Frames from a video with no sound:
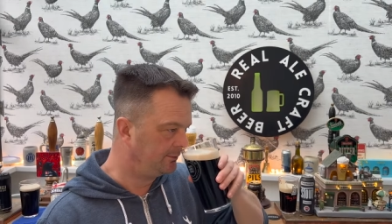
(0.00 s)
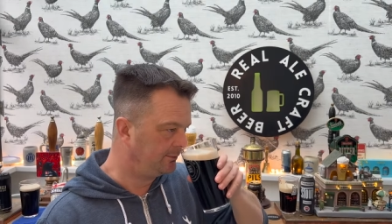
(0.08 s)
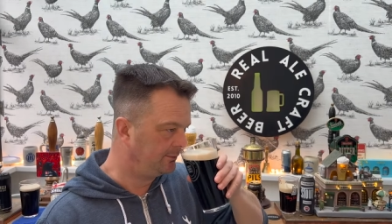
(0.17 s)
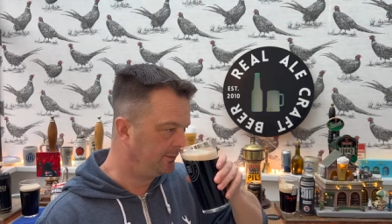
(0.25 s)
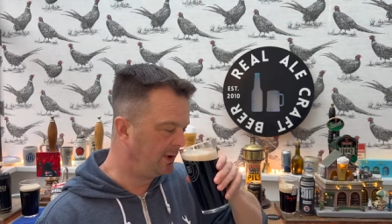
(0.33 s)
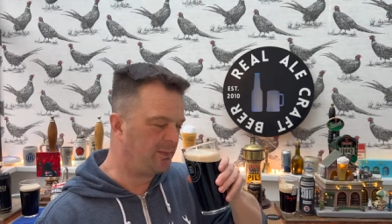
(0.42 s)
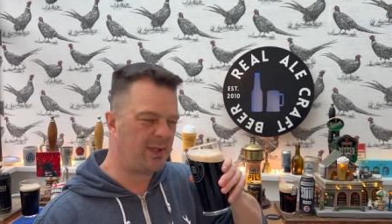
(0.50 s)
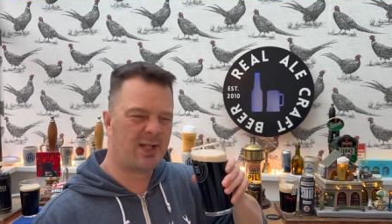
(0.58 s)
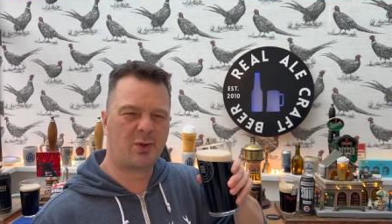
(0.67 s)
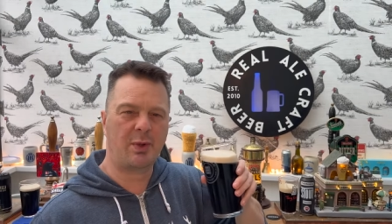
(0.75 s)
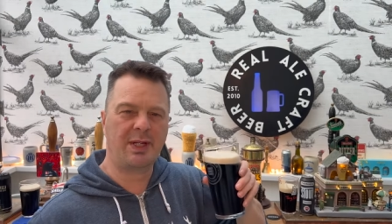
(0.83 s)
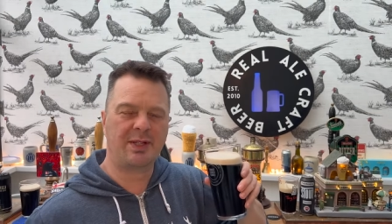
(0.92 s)
A little bit
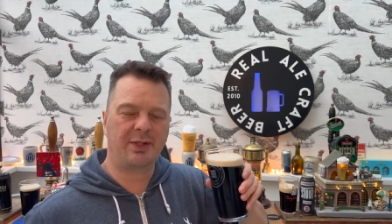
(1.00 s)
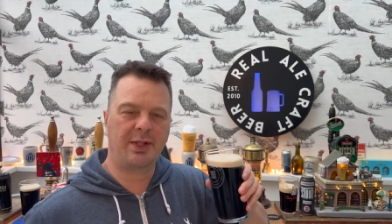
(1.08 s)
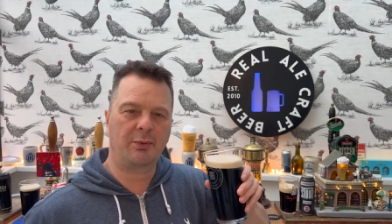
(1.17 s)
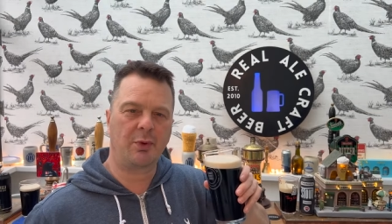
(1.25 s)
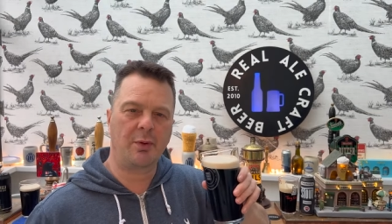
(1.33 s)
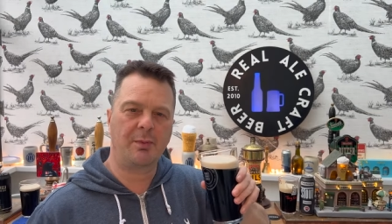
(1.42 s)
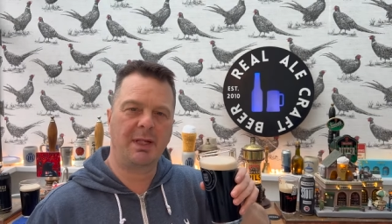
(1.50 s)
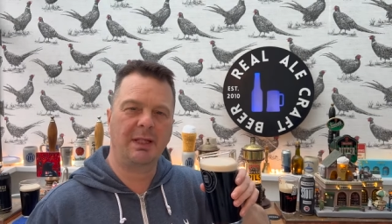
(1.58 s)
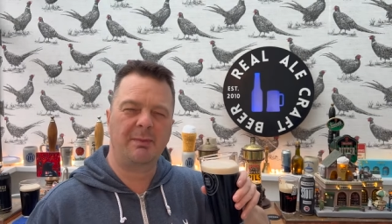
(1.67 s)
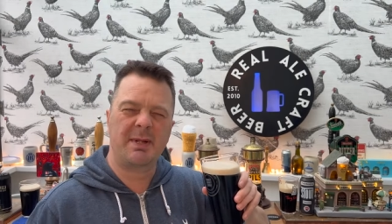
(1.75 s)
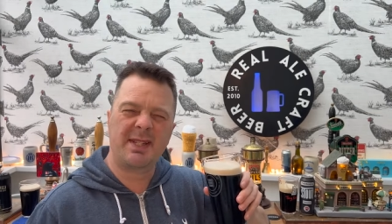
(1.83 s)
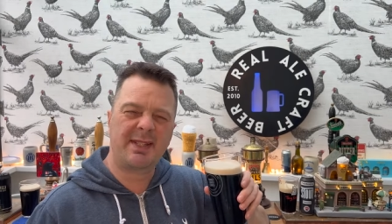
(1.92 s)
sweet on the aroma, a little
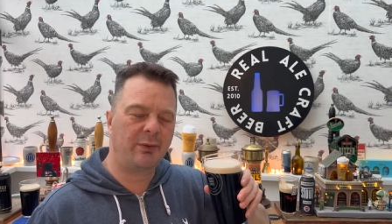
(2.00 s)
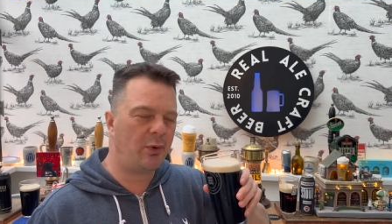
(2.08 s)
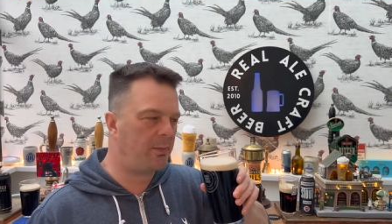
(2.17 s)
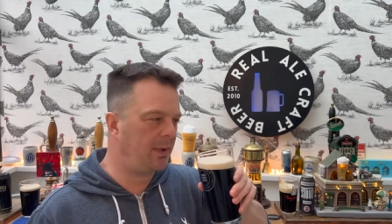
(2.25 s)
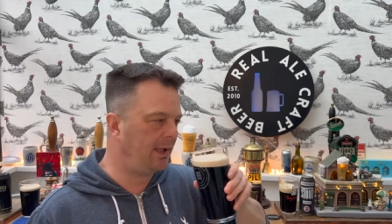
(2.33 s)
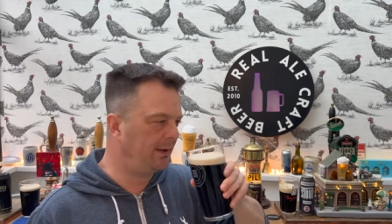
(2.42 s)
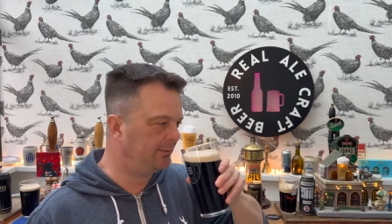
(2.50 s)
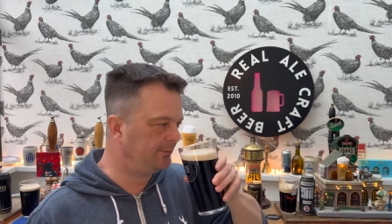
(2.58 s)
bit syrupy.